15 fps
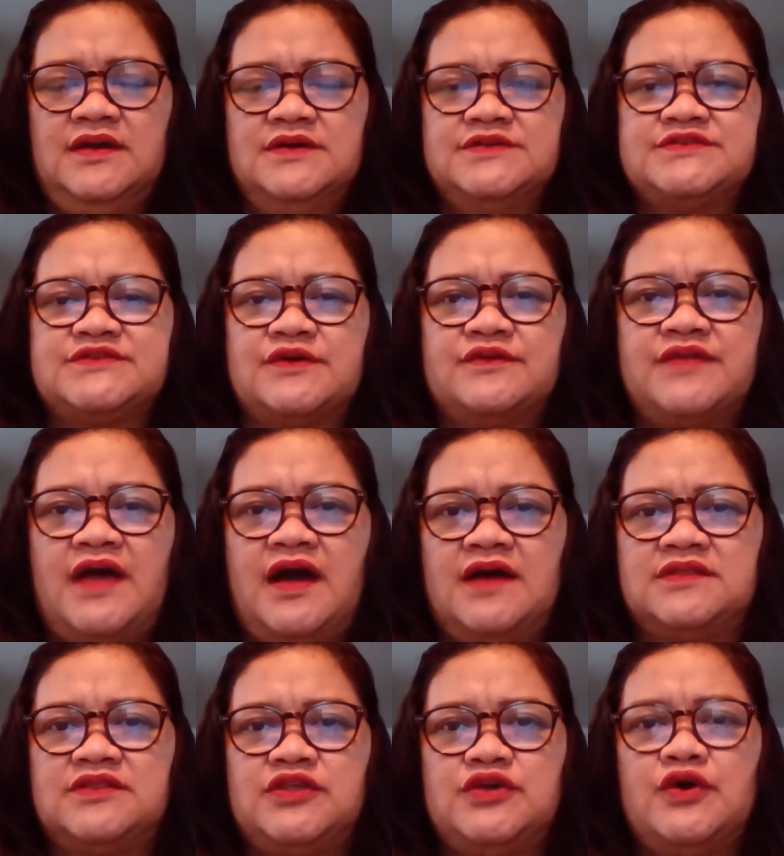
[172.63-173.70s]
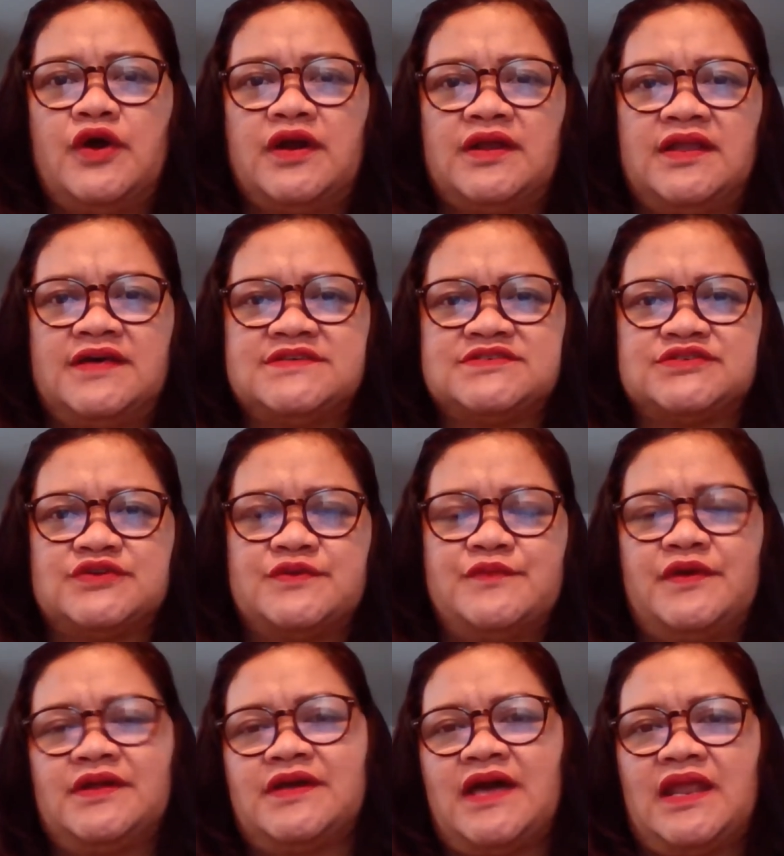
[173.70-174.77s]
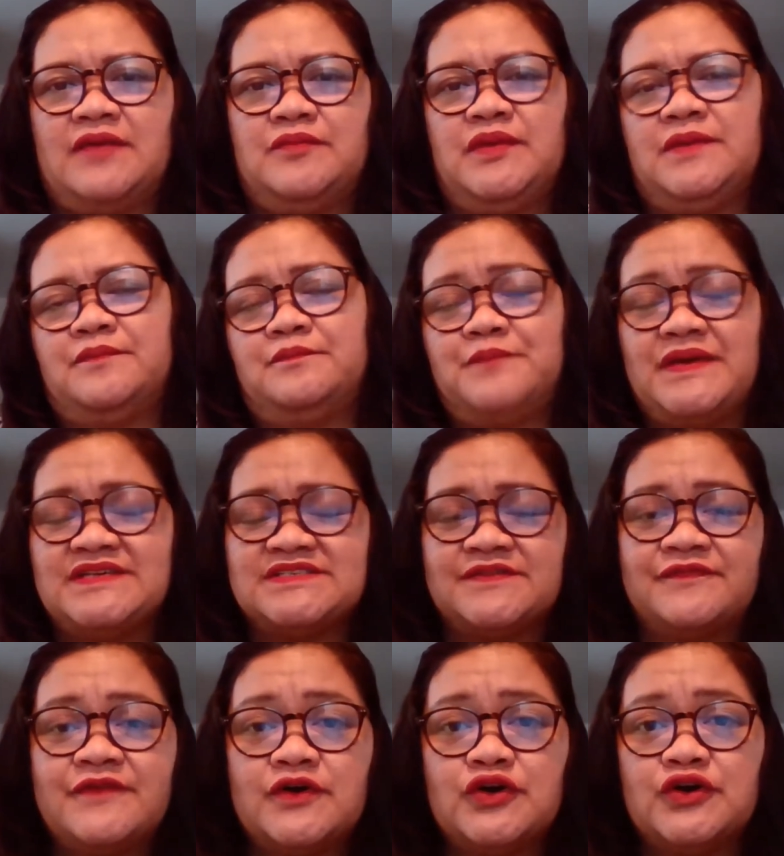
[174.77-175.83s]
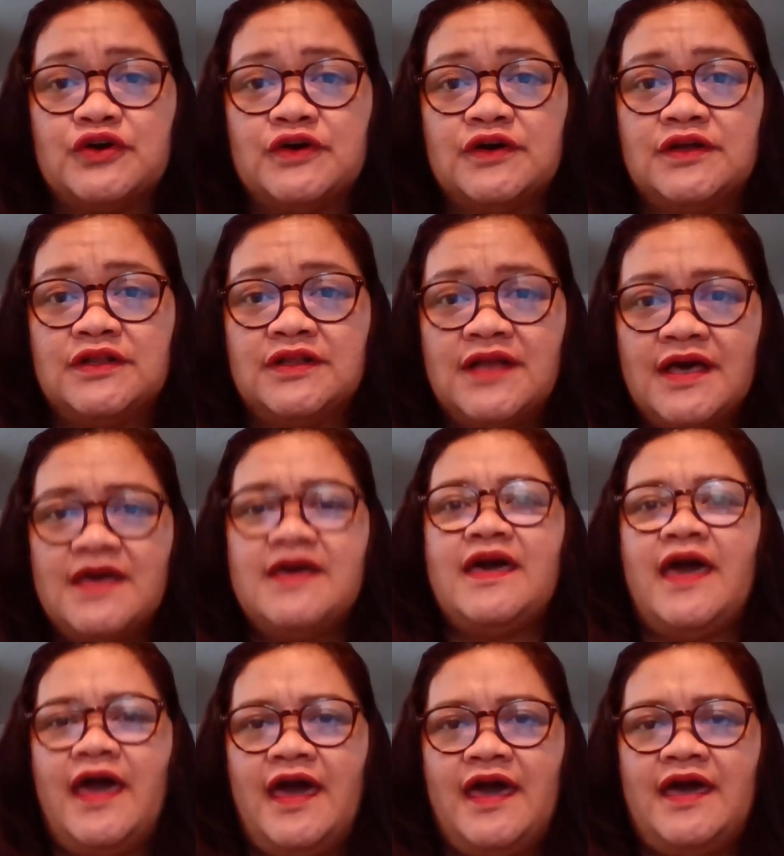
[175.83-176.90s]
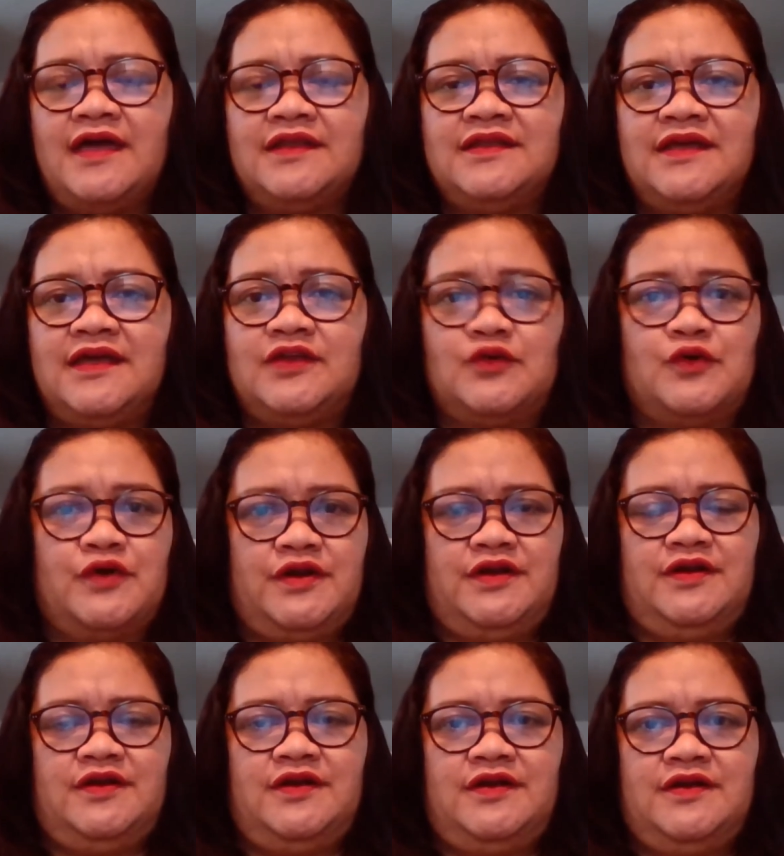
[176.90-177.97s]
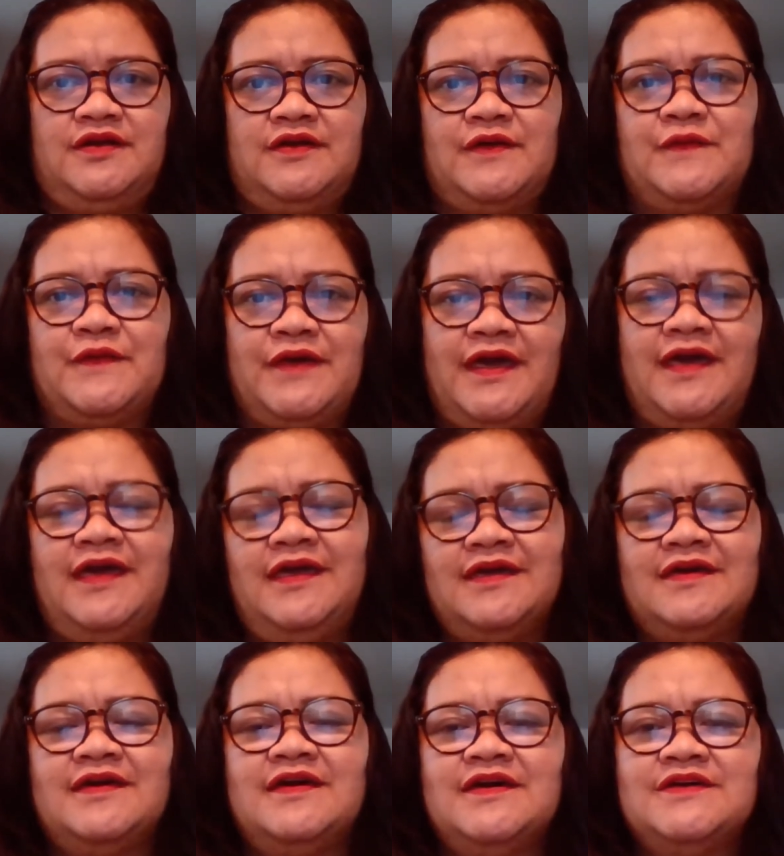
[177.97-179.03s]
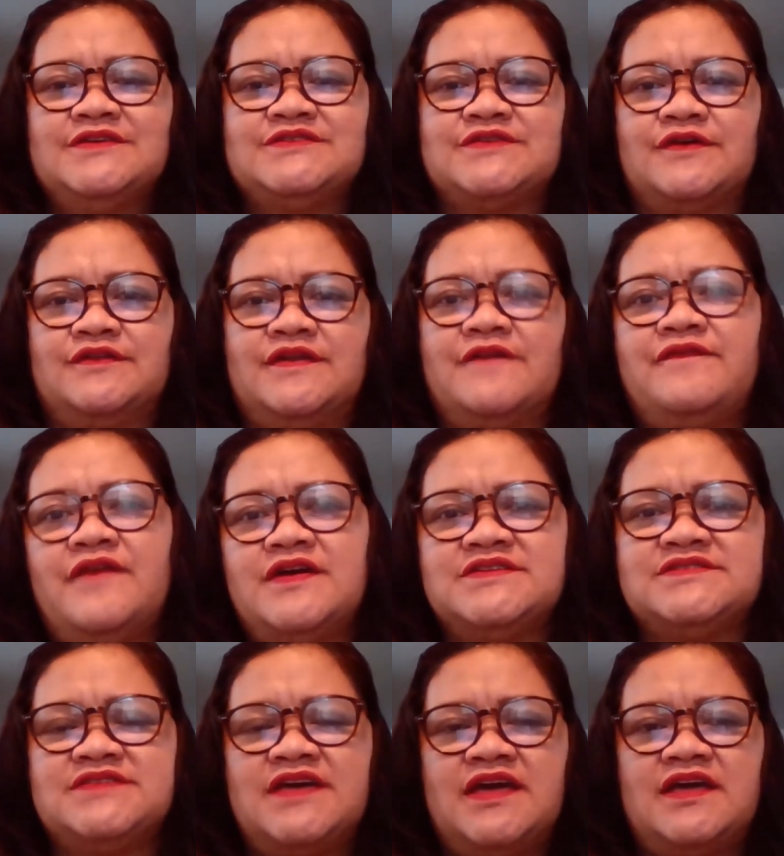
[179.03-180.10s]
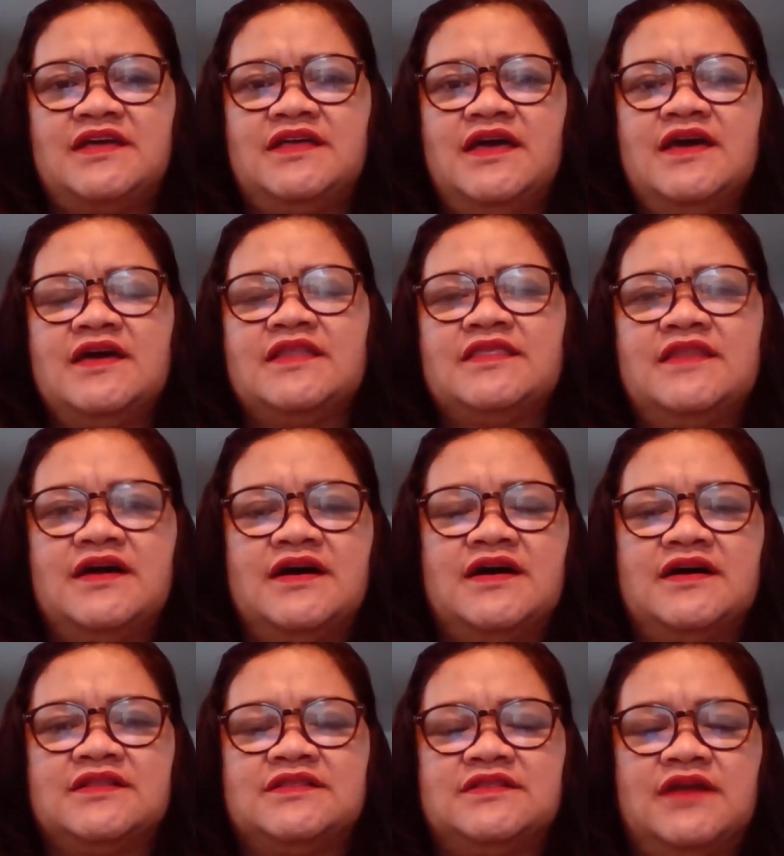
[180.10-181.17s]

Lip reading: So that your classroom is gonna be peaceful and in order. Okay? So the first thing that